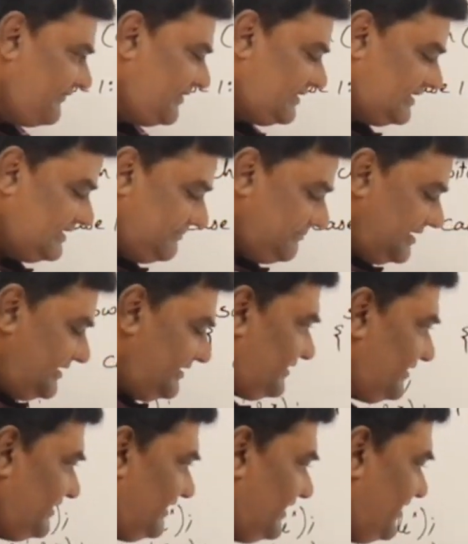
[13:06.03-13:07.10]
give an
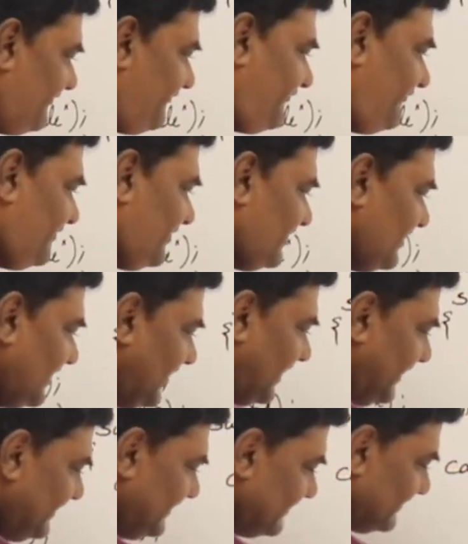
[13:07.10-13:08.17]
element, if
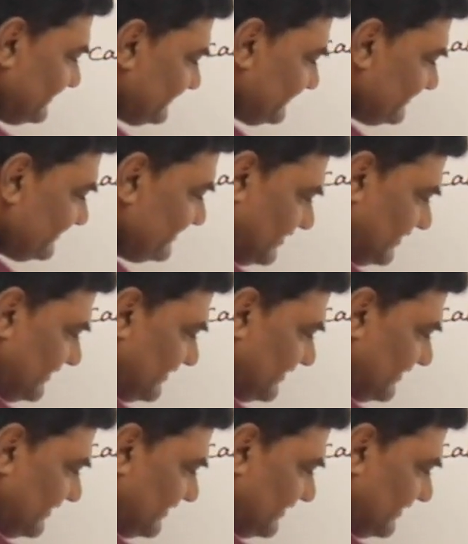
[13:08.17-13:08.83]
I is